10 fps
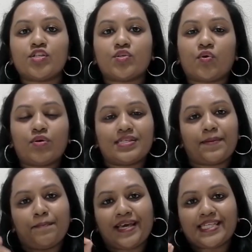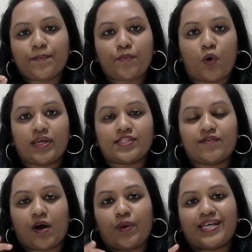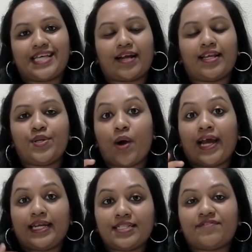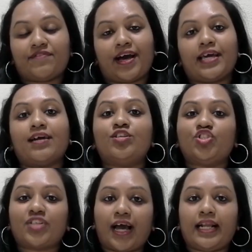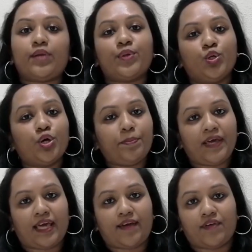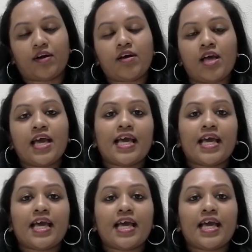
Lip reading: So some basic points of how exactly you identify a child with good behavior